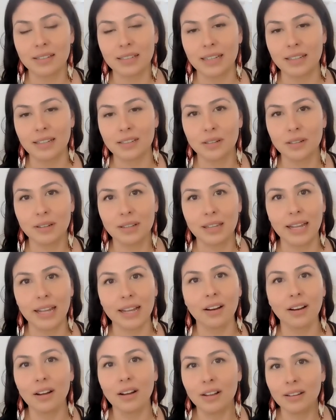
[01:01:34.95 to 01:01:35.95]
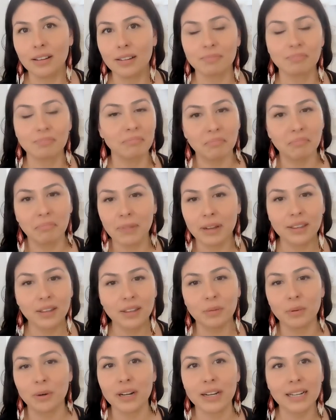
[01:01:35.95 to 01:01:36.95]
And so like all the
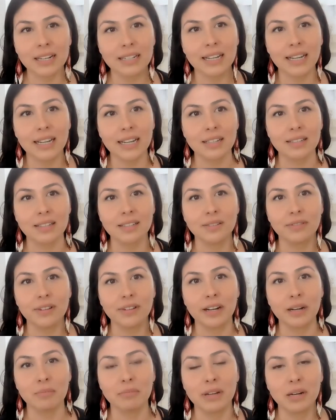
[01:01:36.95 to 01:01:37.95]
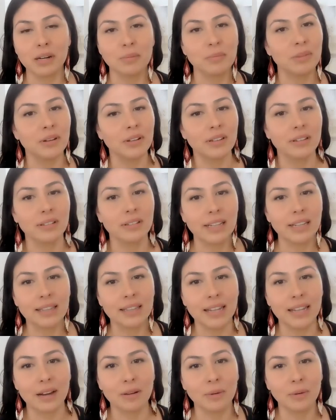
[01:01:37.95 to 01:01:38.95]
work it takes is very minimal in
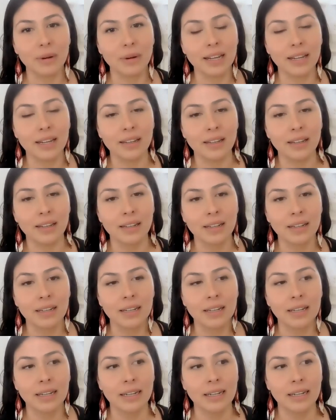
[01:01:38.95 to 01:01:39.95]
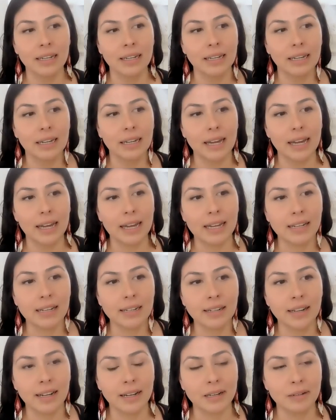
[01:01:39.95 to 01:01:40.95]
that way.
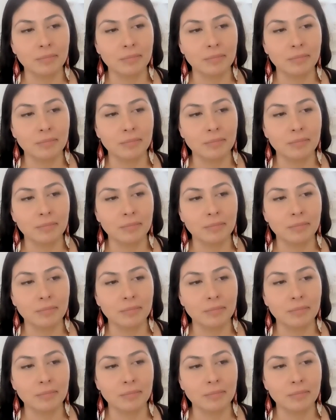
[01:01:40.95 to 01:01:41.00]
And